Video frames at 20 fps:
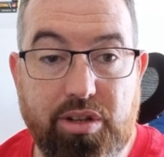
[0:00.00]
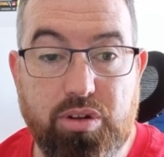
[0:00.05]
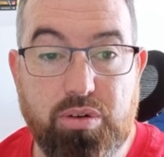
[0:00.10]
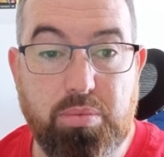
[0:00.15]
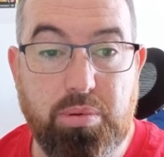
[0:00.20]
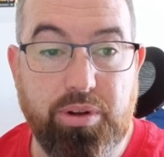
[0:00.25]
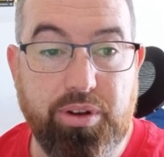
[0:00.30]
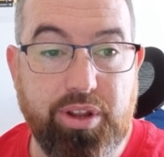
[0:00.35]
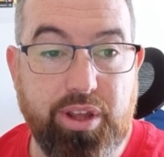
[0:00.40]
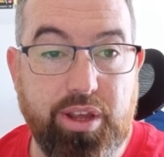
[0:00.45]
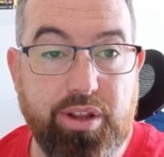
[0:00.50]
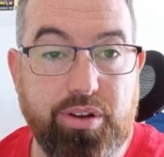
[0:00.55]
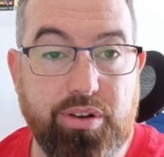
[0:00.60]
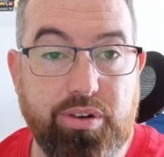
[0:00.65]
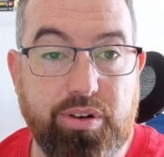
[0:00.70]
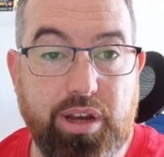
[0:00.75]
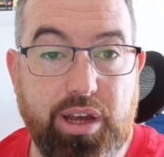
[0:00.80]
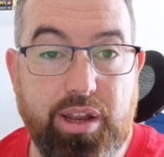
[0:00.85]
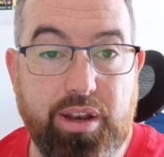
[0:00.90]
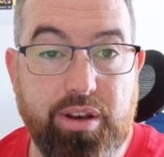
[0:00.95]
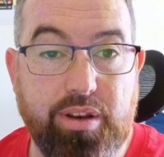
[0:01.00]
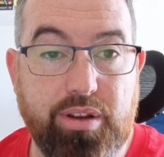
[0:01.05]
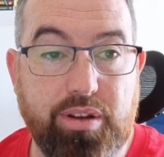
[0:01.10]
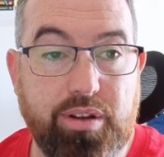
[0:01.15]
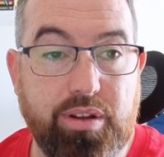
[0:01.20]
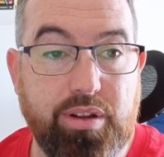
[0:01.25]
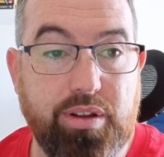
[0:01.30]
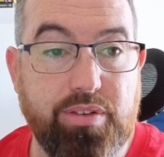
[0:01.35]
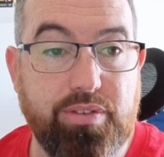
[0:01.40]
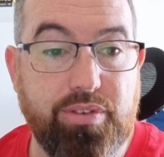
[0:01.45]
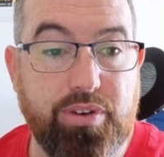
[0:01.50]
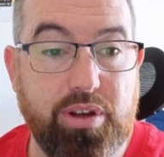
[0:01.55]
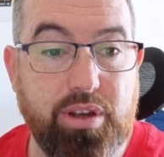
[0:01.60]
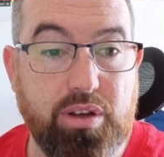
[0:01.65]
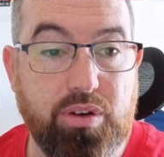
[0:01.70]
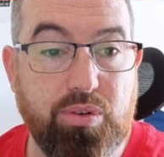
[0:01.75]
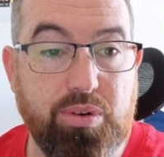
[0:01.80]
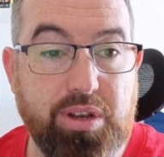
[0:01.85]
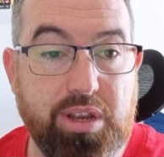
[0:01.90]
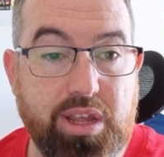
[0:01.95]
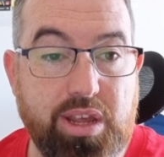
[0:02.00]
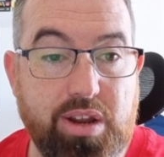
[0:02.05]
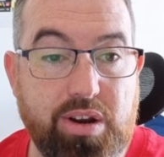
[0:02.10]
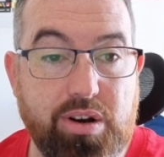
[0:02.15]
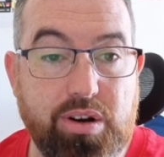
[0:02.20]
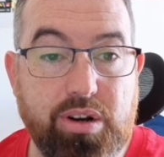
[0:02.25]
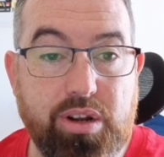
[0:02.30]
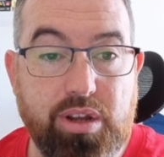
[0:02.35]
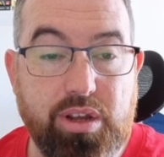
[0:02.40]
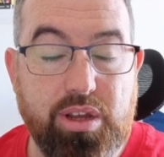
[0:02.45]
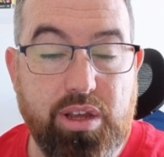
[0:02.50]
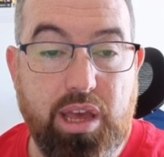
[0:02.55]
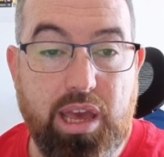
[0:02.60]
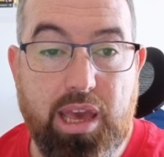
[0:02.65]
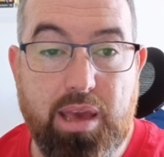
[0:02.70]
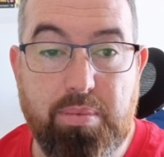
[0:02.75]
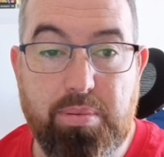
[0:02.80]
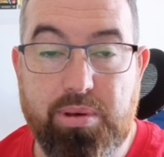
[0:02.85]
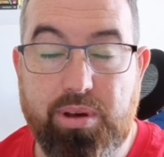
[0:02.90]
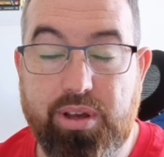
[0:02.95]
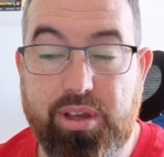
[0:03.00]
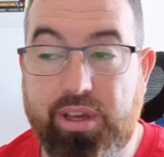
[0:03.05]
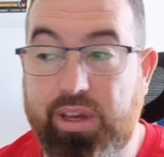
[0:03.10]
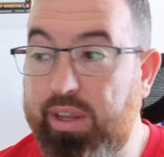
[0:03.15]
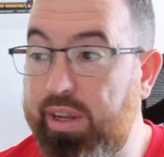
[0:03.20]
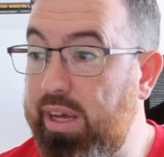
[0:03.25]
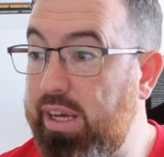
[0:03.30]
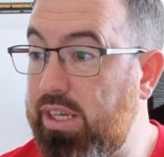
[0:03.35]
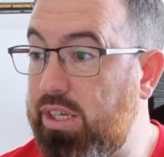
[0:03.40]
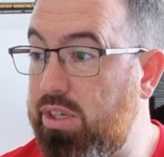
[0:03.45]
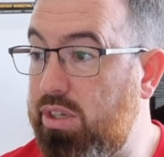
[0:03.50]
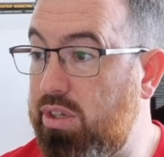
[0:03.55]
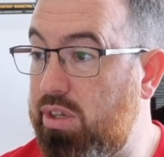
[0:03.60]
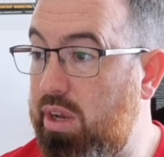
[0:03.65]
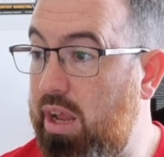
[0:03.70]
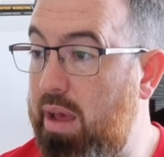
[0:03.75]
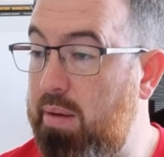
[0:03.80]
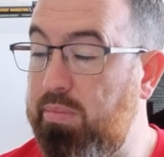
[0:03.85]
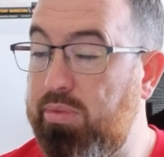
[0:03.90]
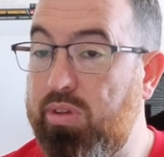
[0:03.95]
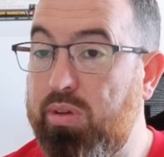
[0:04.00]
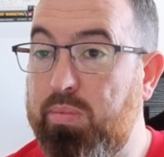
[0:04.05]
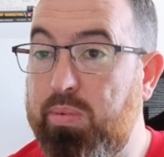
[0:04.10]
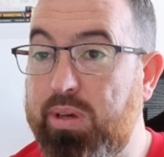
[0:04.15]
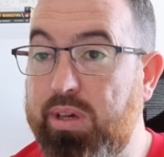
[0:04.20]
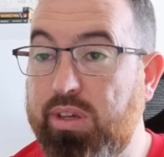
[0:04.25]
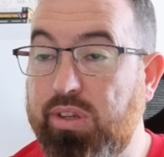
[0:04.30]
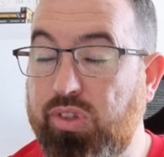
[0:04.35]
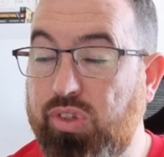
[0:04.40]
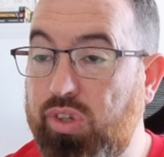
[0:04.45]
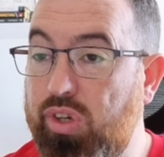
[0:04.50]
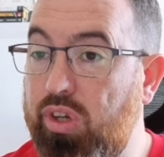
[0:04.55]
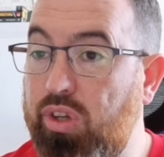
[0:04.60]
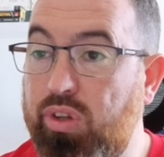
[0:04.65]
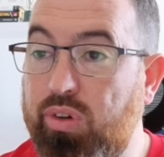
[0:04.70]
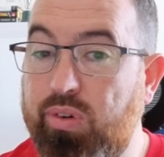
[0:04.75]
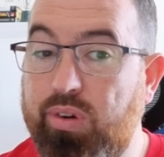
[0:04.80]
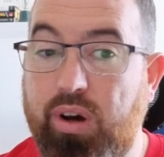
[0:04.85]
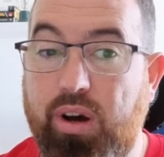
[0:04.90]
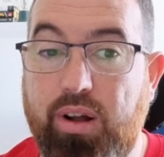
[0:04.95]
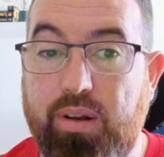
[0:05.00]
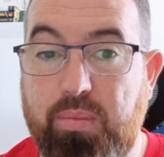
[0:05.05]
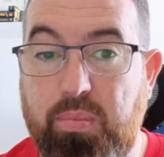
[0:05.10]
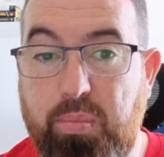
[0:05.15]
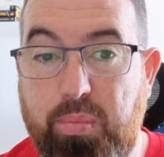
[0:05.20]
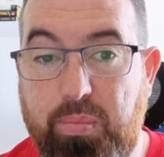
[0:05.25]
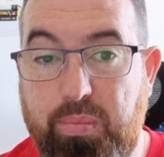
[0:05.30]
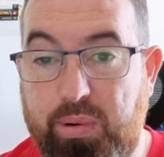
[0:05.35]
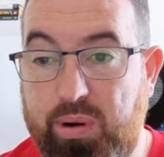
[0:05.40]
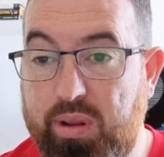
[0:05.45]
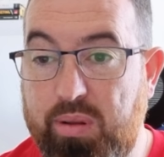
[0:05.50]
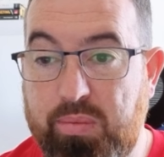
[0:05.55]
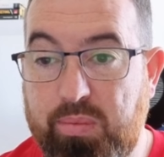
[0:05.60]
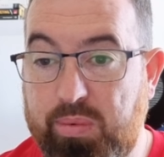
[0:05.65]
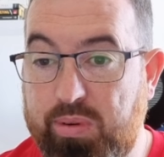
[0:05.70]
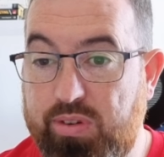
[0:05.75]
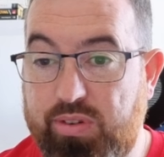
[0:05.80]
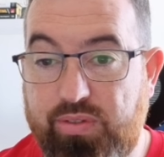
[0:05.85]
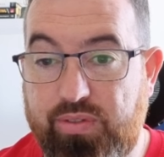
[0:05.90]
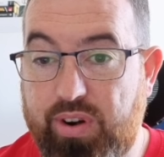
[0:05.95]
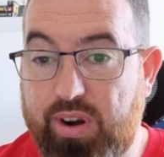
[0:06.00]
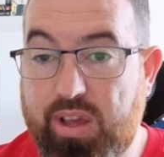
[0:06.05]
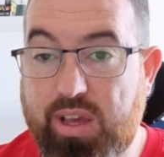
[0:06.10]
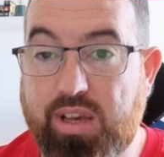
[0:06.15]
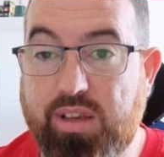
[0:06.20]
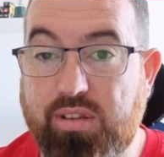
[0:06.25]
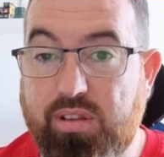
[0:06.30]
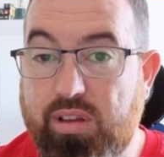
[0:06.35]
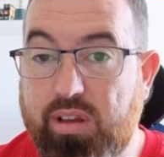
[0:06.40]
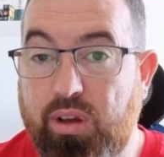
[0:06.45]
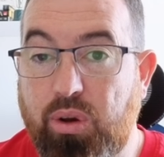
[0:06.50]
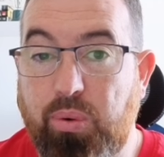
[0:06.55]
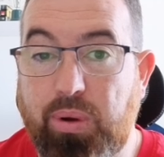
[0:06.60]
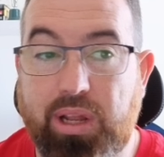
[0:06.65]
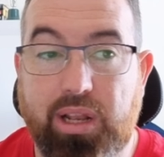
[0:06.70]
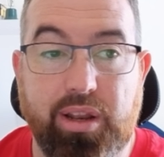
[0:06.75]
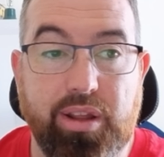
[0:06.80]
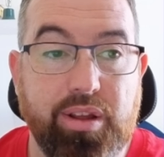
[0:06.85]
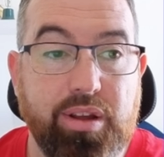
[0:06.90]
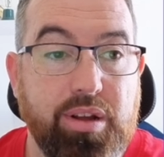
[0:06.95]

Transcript: Blotato, and if I go in here, API connection, MCP, you can do it all pretty much very easy and quickly